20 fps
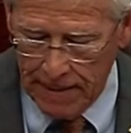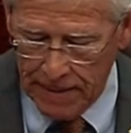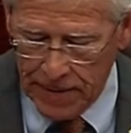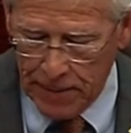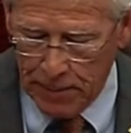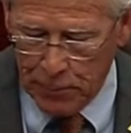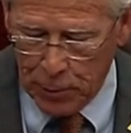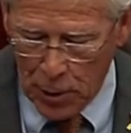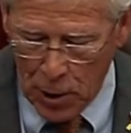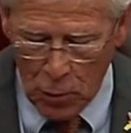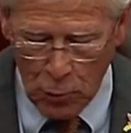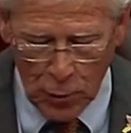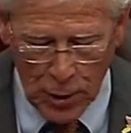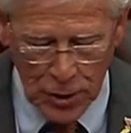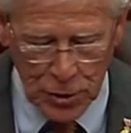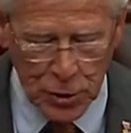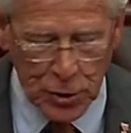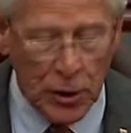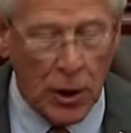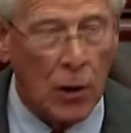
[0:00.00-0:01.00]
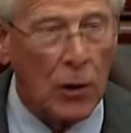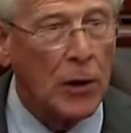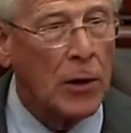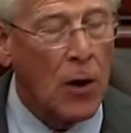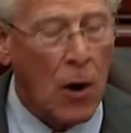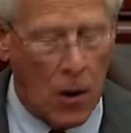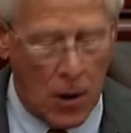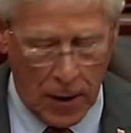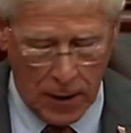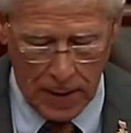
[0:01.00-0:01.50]
the pro-Russian
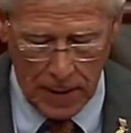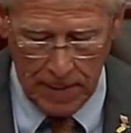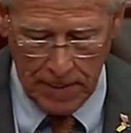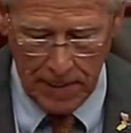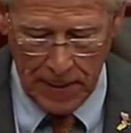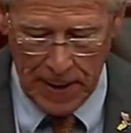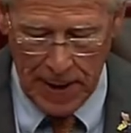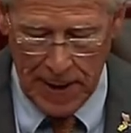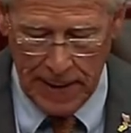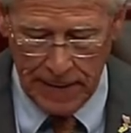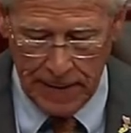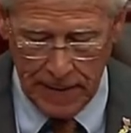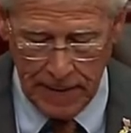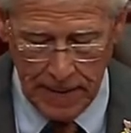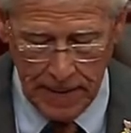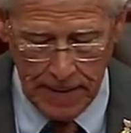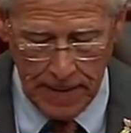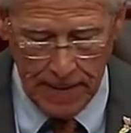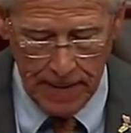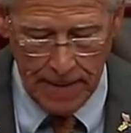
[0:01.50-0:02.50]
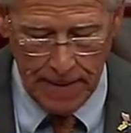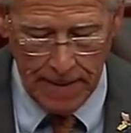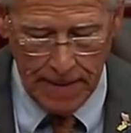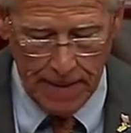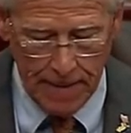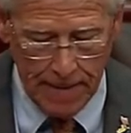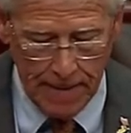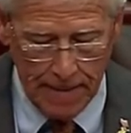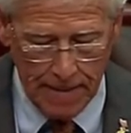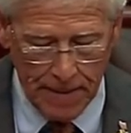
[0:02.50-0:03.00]
oligarch behind
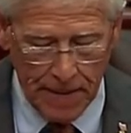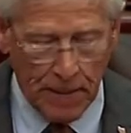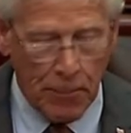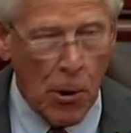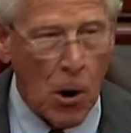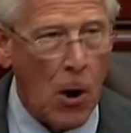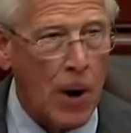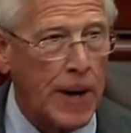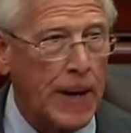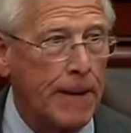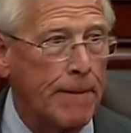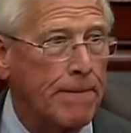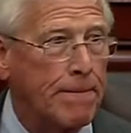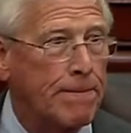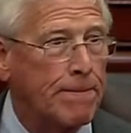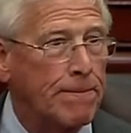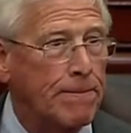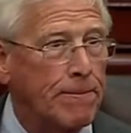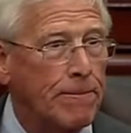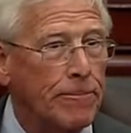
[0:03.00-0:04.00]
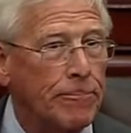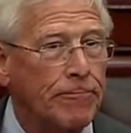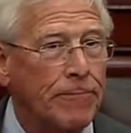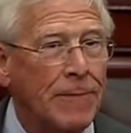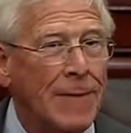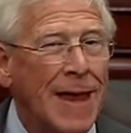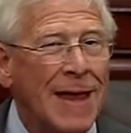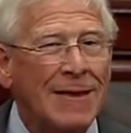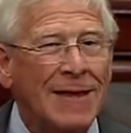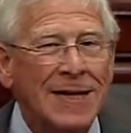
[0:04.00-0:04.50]
the party.
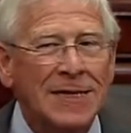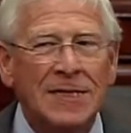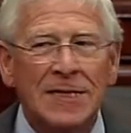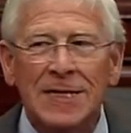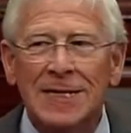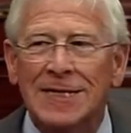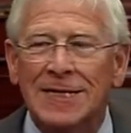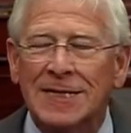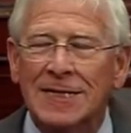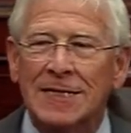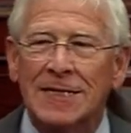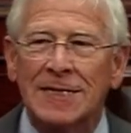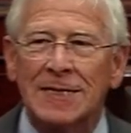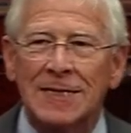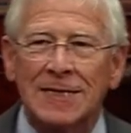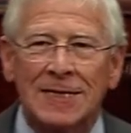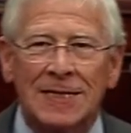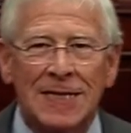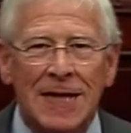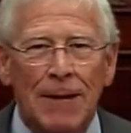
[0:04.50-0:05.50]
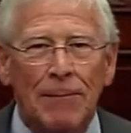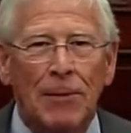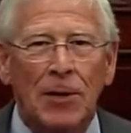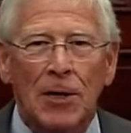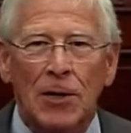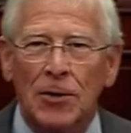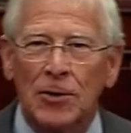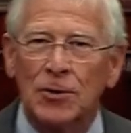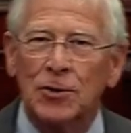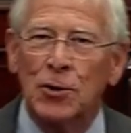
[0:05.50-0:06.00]
This is
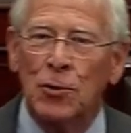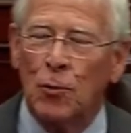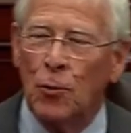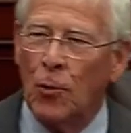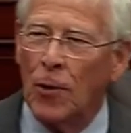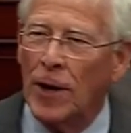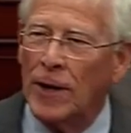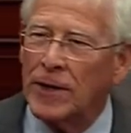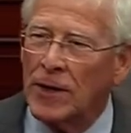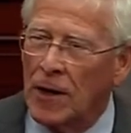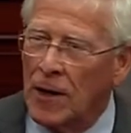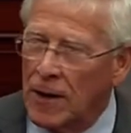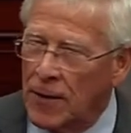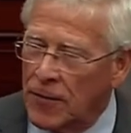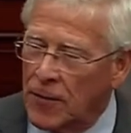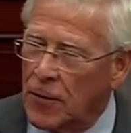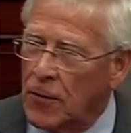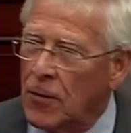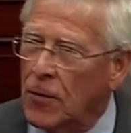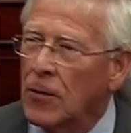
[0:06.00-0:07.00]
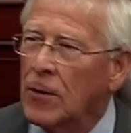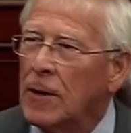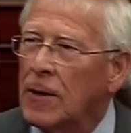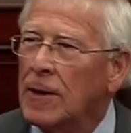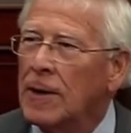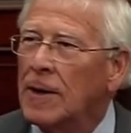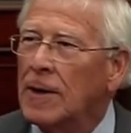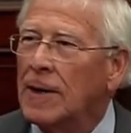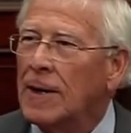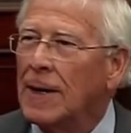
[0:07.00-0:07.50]
similar to what other
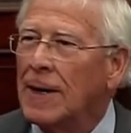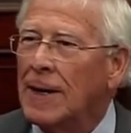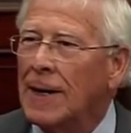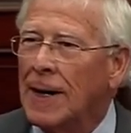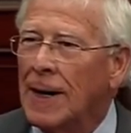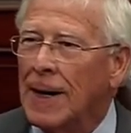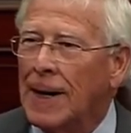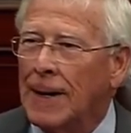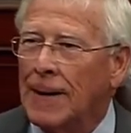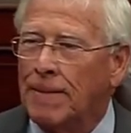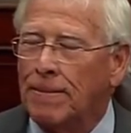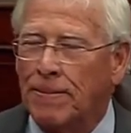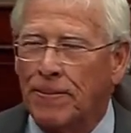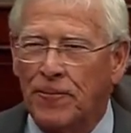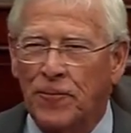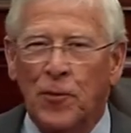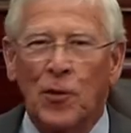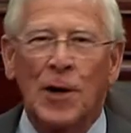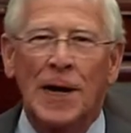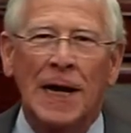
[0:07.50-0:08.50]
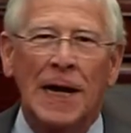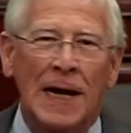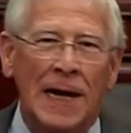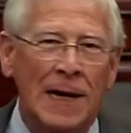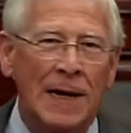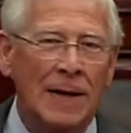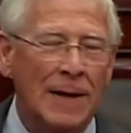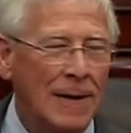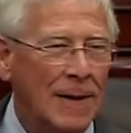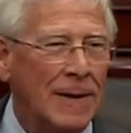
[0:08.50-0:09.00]

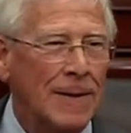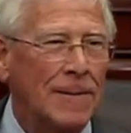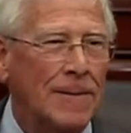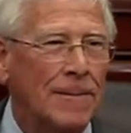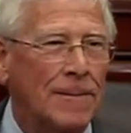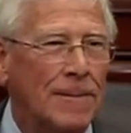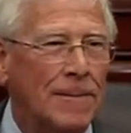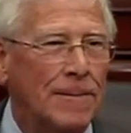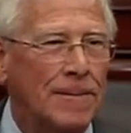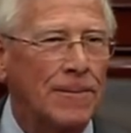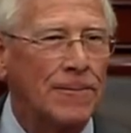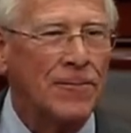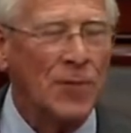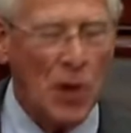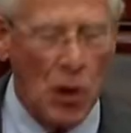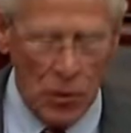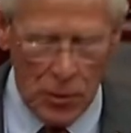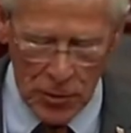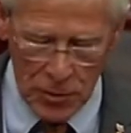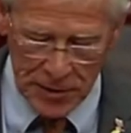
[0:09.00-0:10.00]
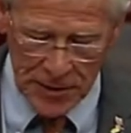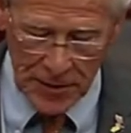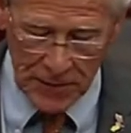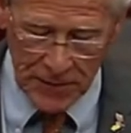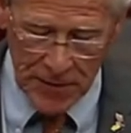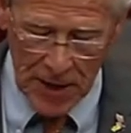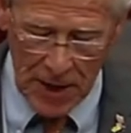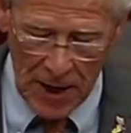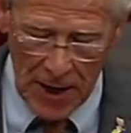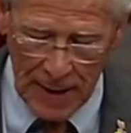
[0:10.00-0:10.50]
free voters
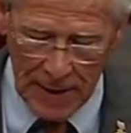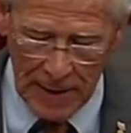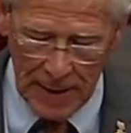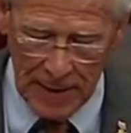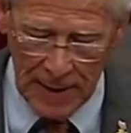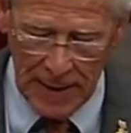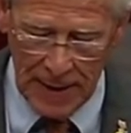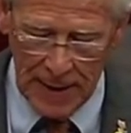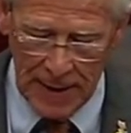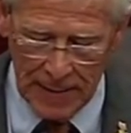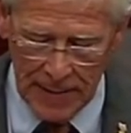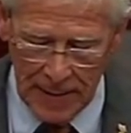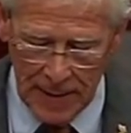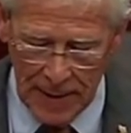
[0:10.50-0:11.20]
have done in